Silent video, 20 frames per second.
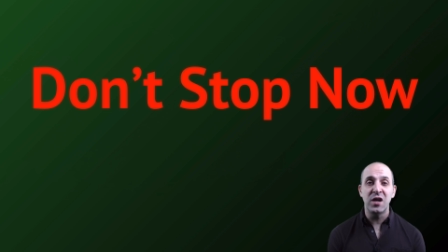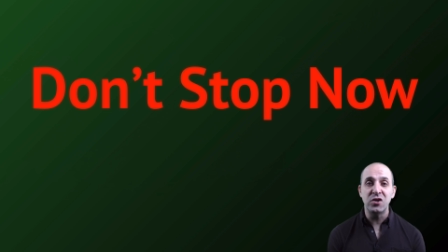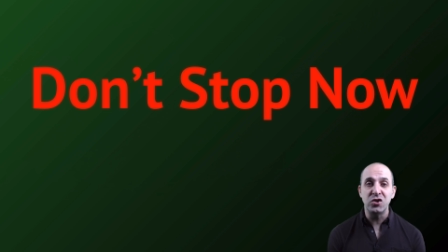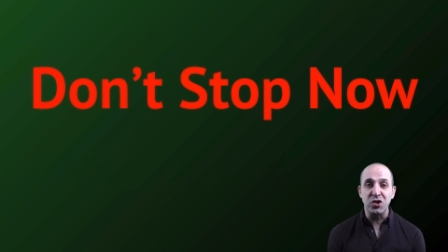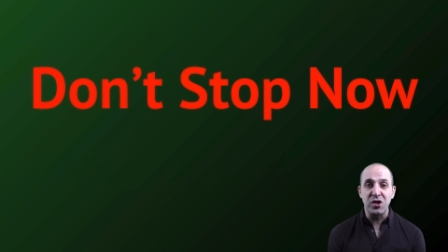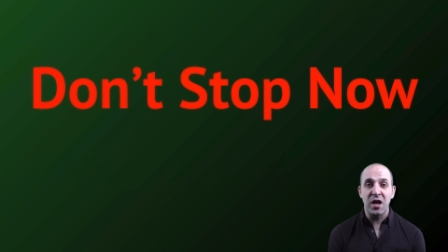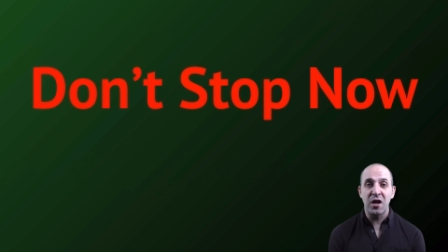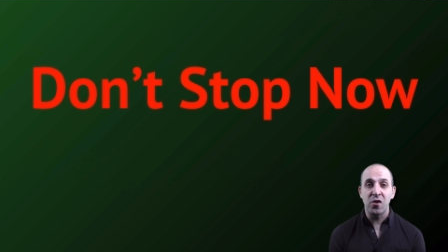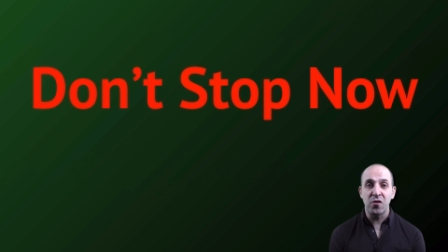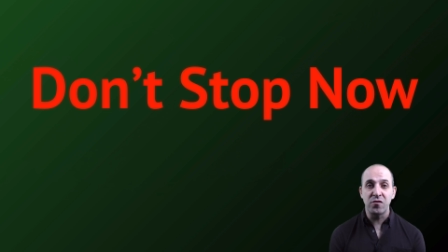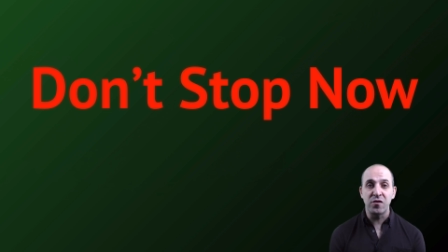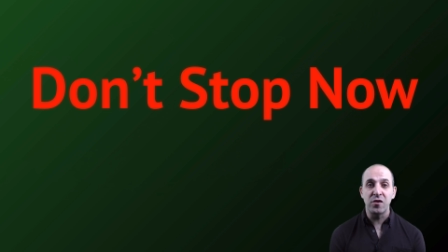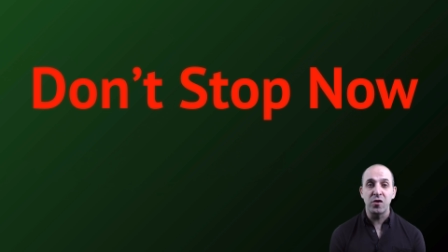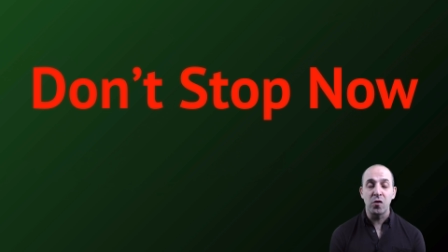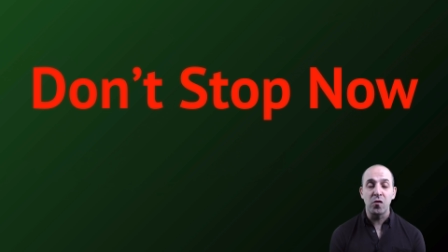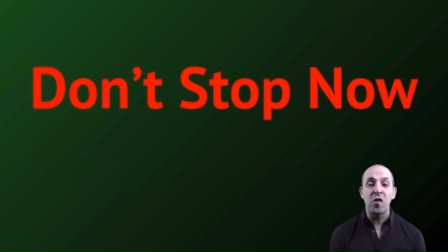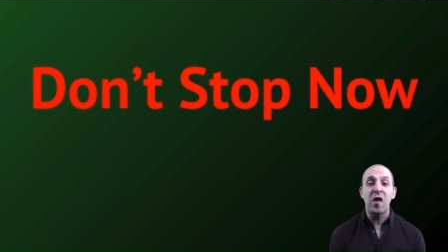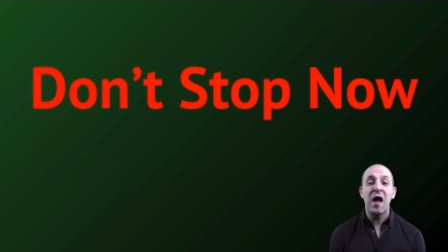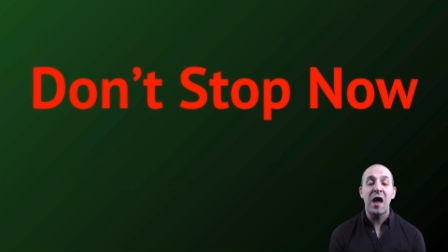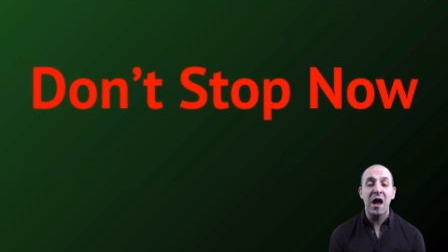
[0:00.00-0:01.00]
educators in
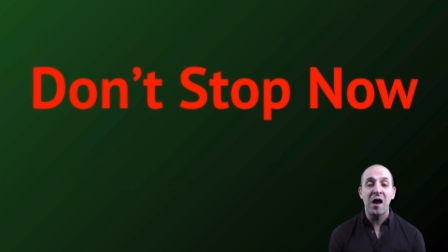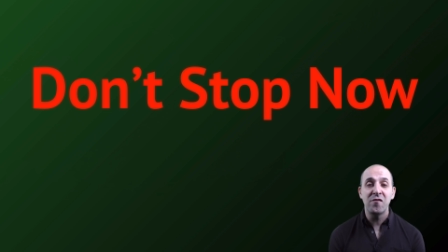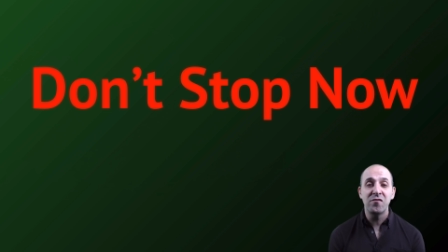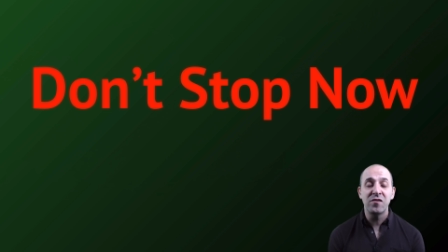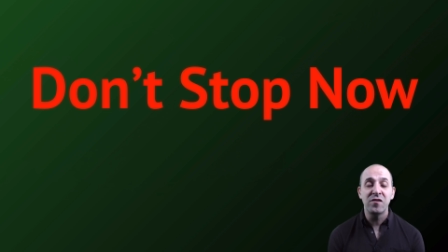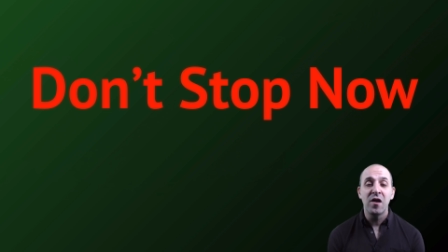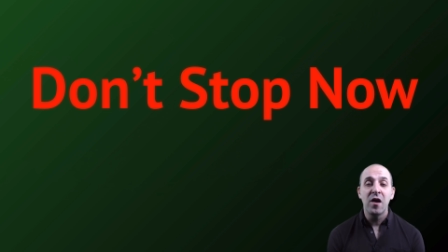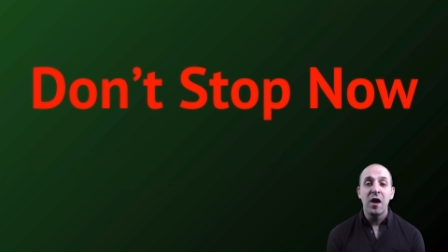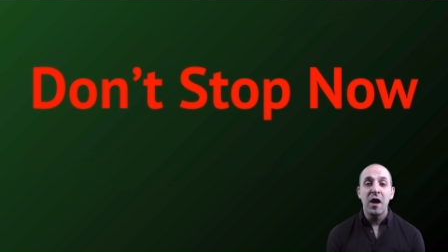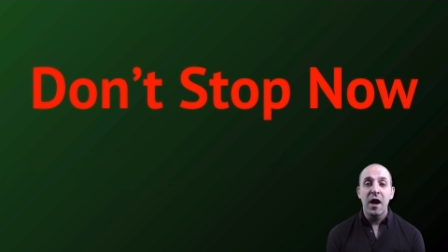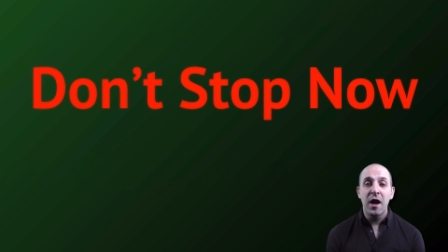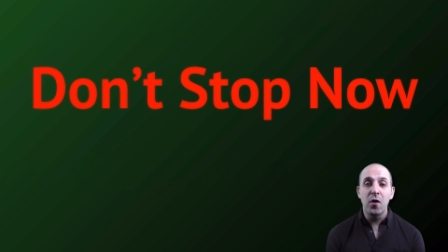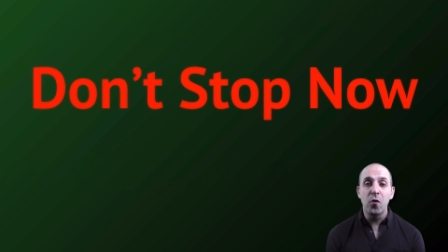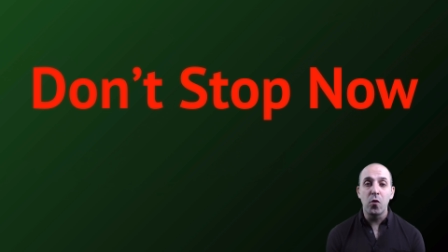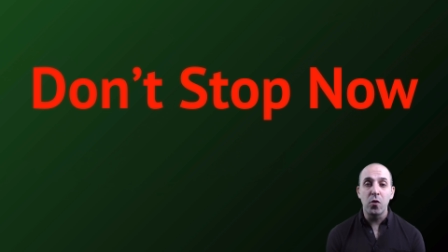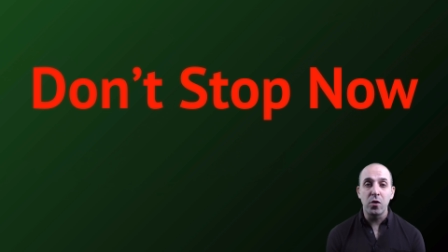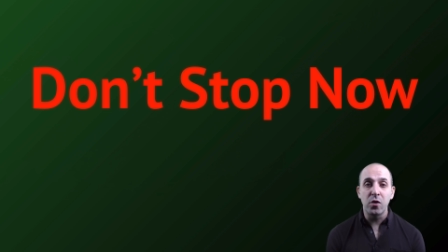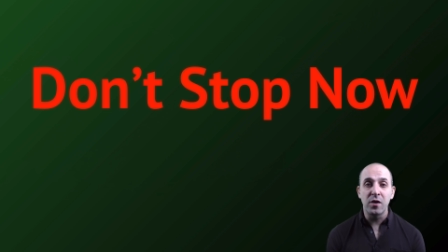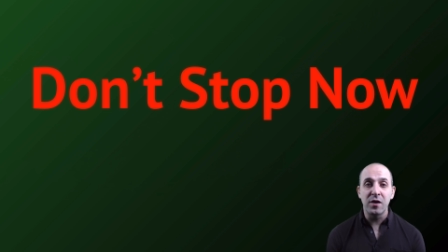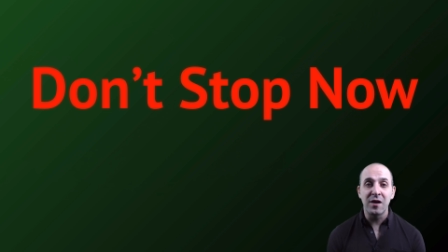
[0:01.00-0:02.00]
your lives in
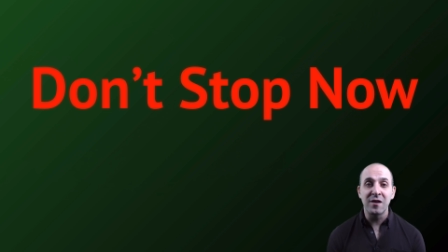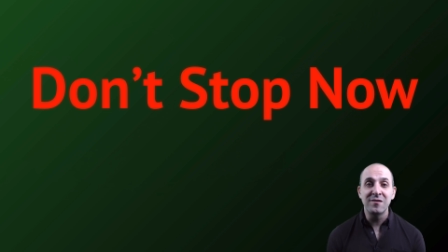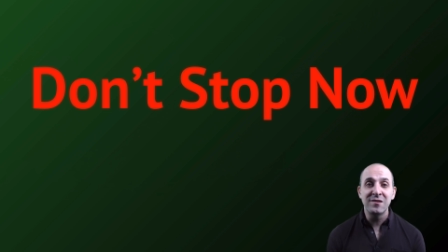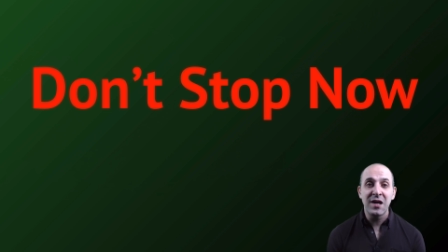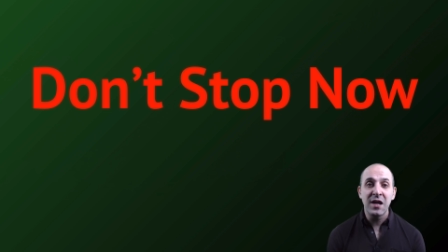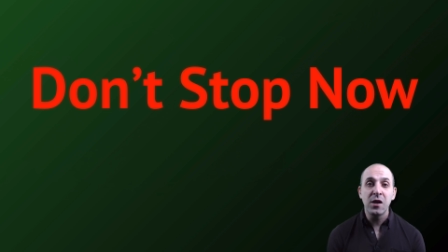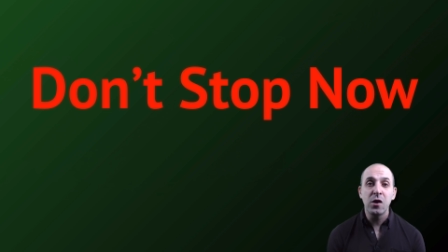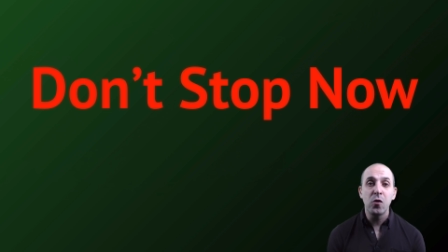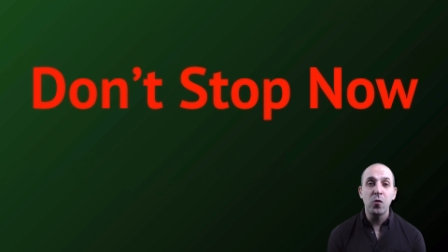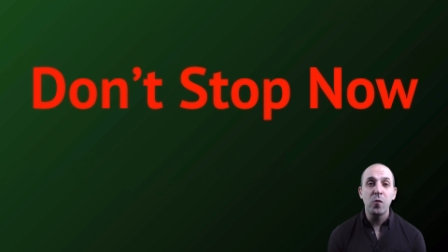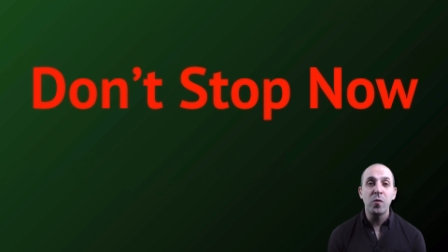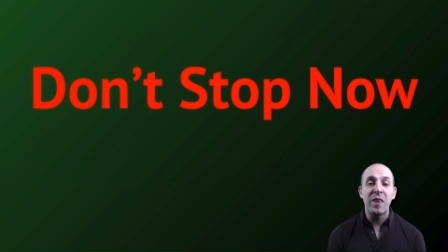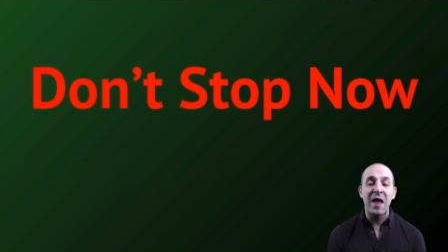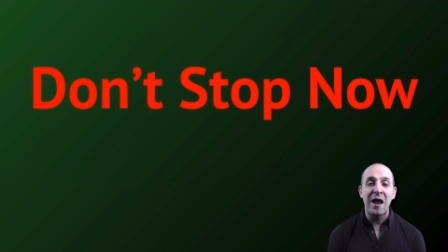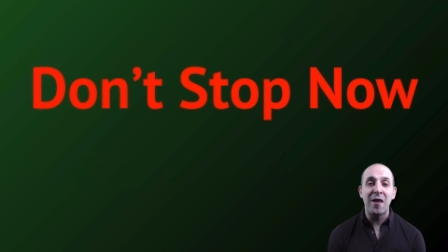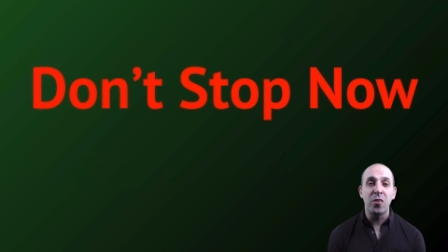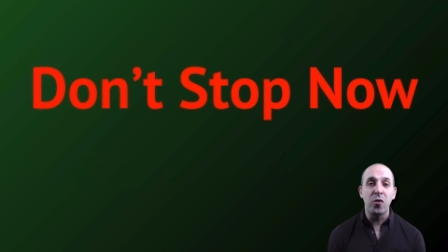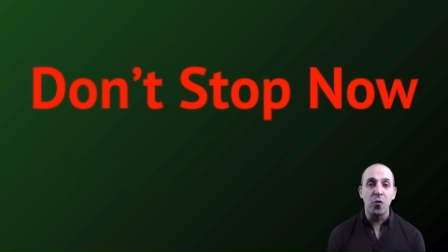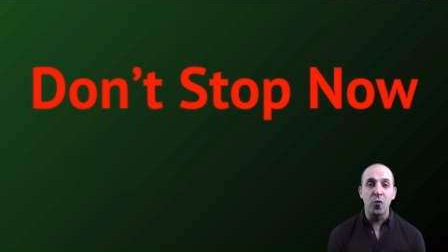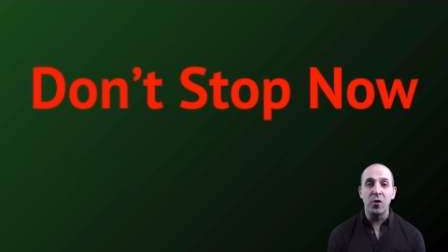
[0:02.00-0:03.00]
order to continue
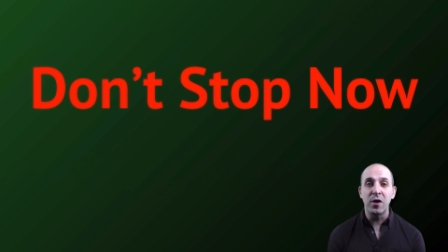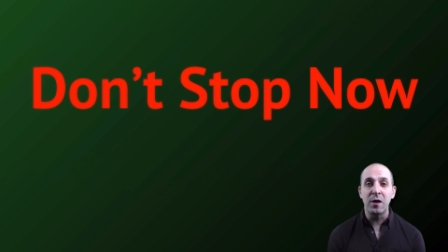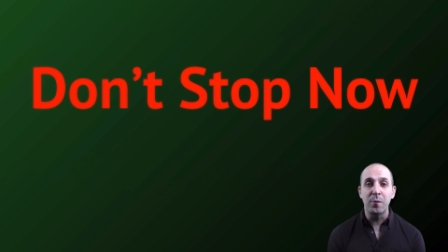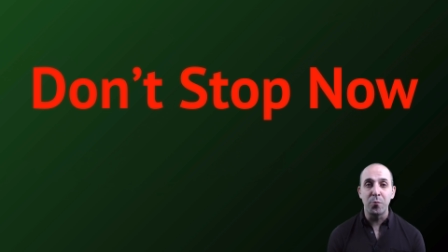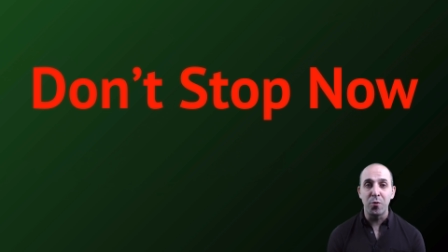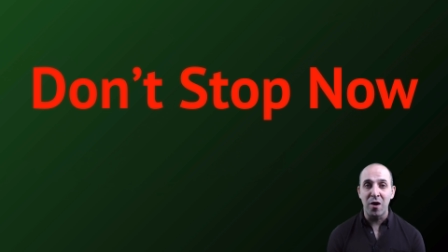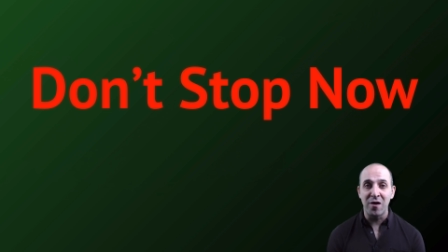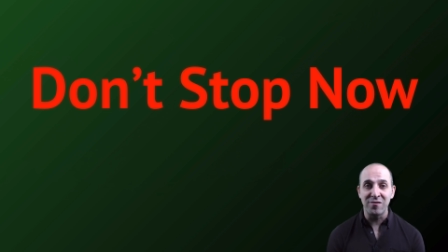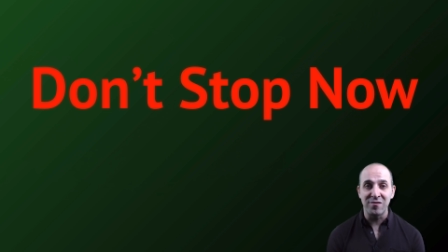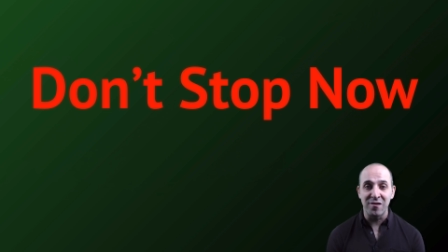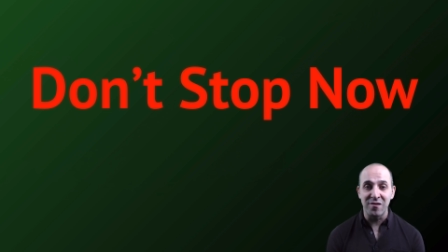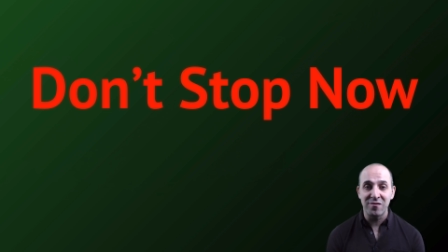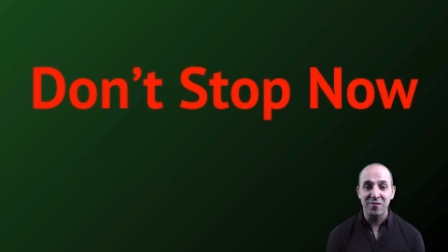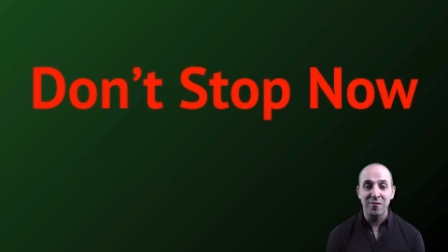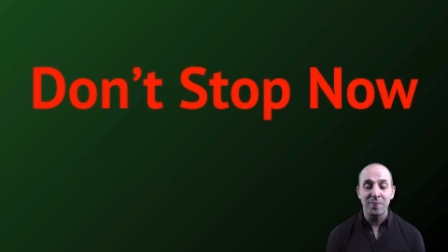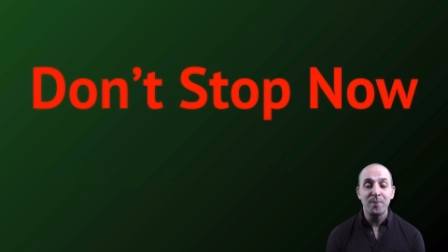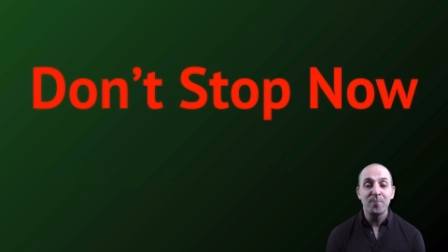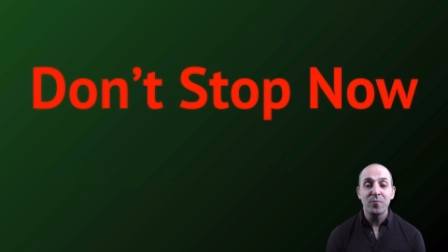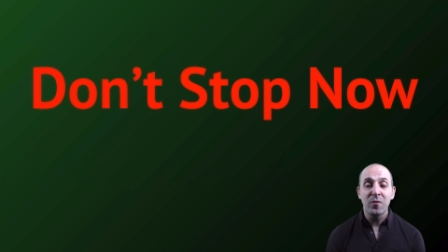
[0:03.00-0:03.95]
that learning process.